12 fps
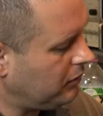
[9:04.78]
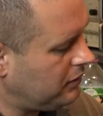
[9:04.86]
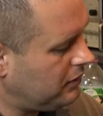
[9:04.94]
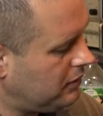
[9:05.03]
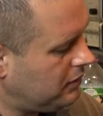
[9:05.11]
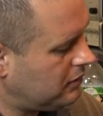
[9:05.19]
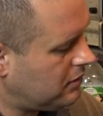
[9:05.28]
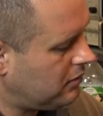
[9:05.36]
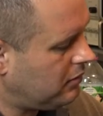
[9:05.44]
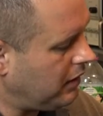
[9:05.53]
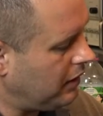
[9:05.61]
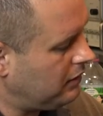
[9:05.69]
it's
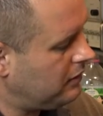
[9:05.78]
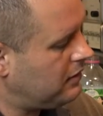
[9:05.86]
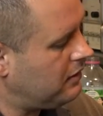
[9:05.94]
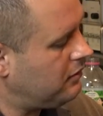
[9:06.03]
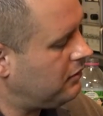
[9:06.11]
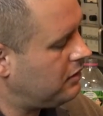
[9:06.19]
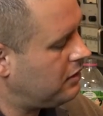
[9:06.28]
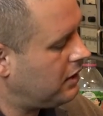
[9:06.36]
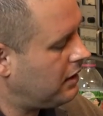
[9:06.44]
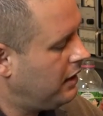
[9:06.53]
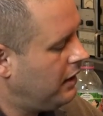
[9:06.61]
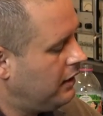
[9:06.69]
okay. This is
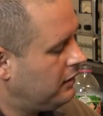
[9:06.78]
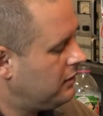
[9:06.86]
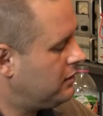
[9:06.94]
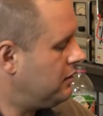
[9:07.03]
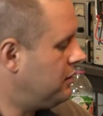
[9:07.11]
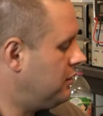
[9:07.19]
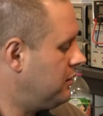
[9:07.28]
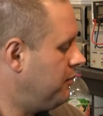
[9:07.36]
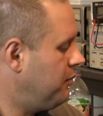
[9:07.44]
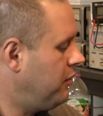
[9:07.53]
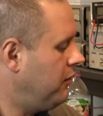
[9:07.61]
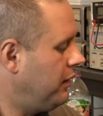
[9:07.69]
original. This is just the
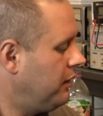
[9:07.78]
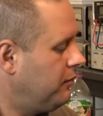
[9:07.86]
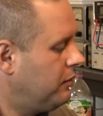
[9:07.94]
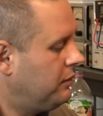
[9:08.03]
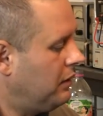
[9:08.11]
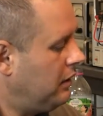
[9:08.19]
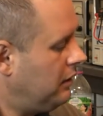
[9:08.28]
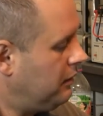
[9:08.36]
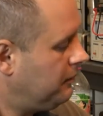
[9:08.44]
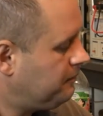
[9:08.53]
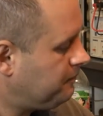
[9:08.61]
power input, and